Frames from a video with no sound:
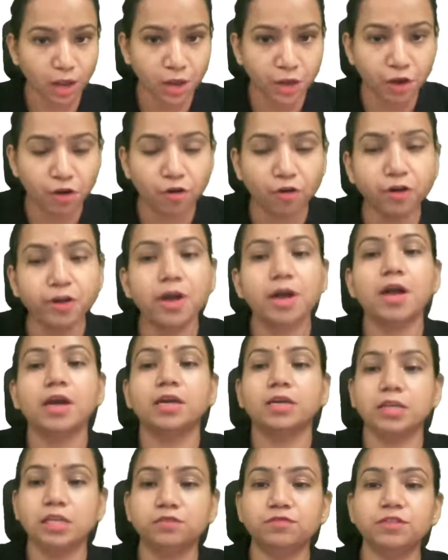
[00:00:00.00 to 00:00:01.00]
here,
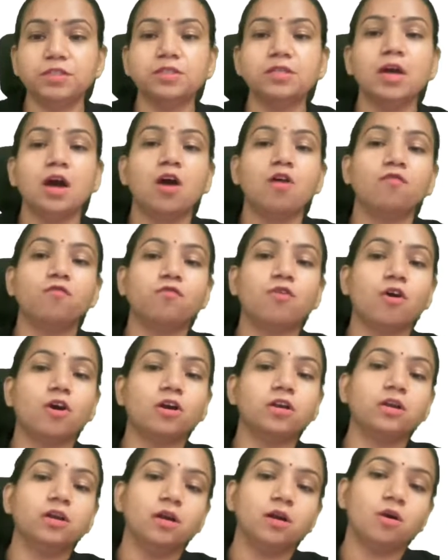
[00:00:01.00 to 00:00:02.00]
even
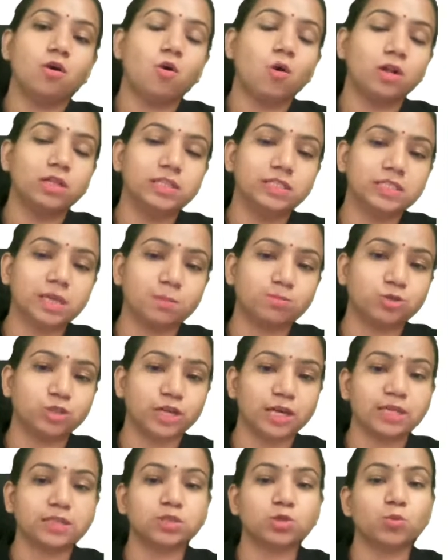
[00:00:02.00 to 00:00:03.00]
for all the
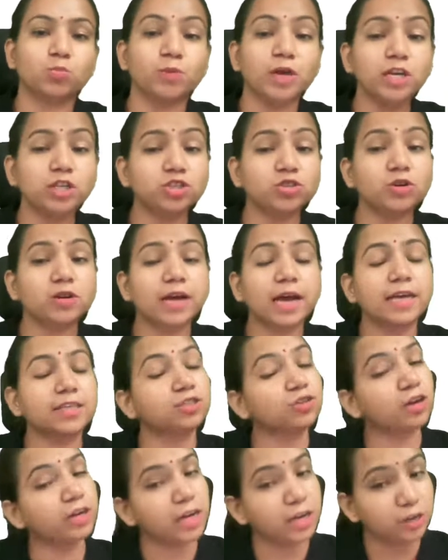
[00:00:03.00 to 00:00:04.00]
subjects. So make sure, guys,
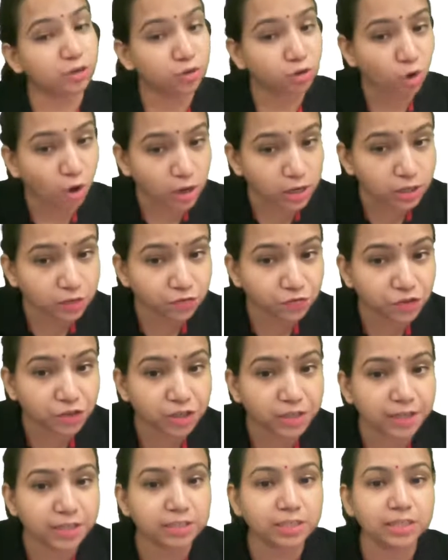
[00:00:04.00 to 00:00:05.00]
you are enrolling for
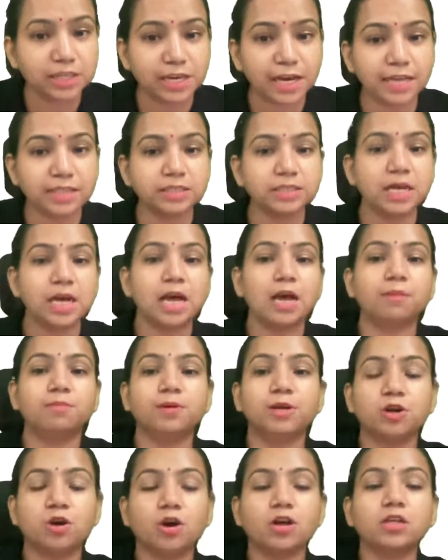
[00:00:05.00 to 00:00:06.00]
it. Yes,
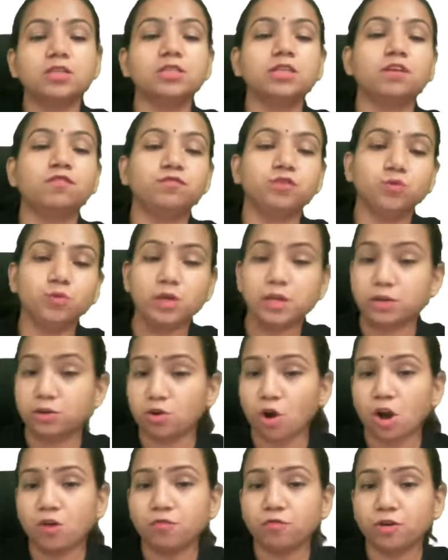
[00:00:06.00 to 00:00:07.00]
because if you will
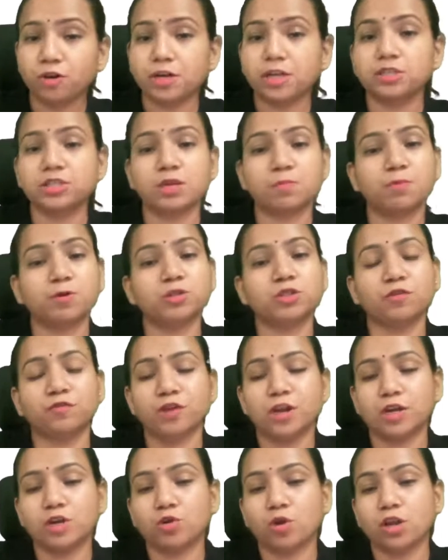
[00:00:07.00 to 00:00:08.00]
enroll for it, suppose if
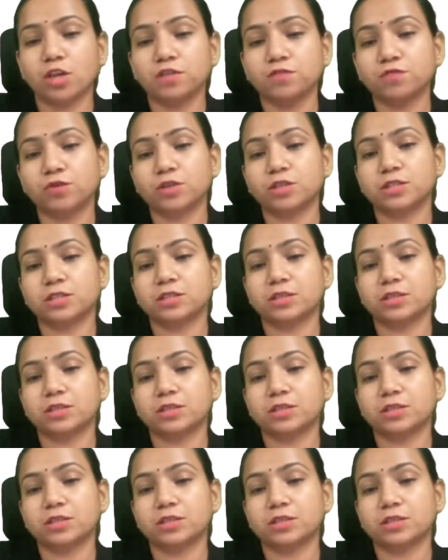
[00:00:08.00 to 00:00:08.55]
you're enrolling for